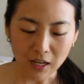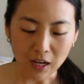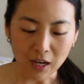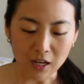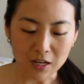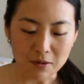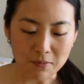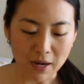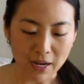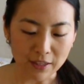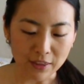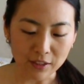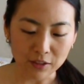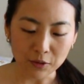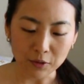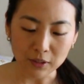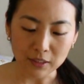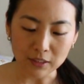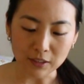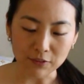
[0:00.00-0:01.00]
I think the
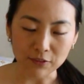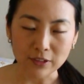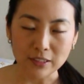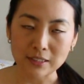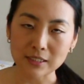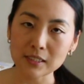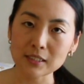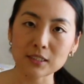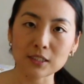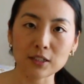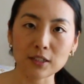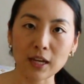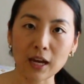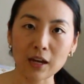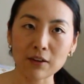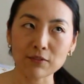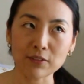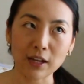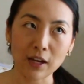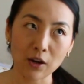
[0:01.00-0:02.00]
only difference is they
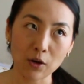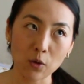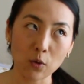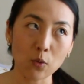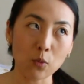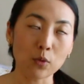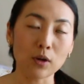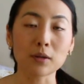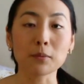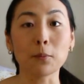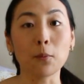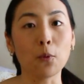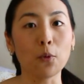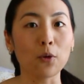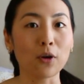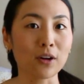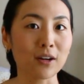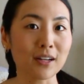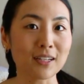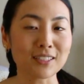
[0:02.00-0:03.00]
have now one
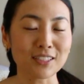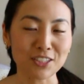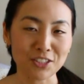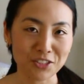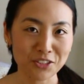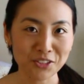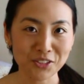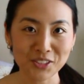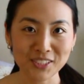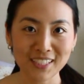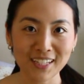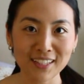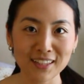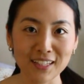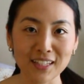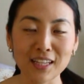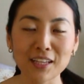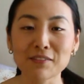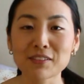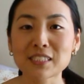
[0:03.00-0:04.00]
more additional scent
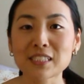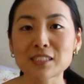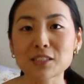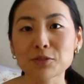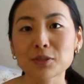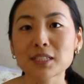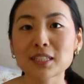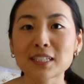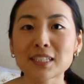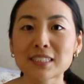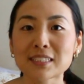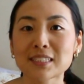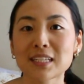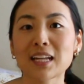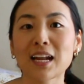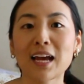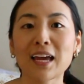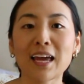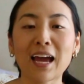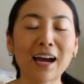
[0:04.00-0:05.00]
that they've since released
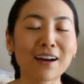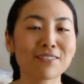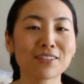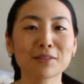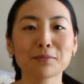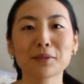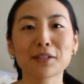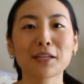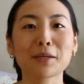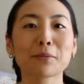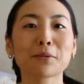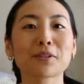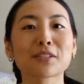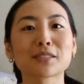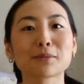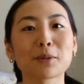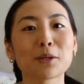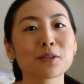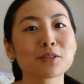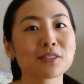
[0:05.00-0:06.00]
that I haven't been able to
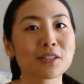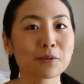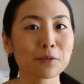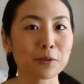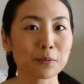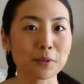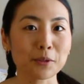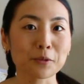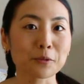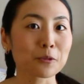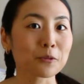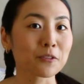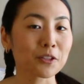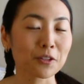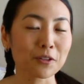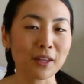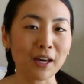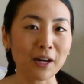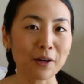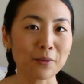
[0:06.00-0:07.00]
smell, so I won't be able to
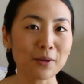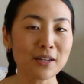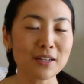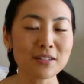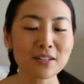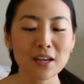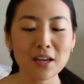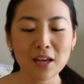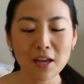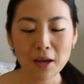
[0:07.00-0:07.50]
review that one.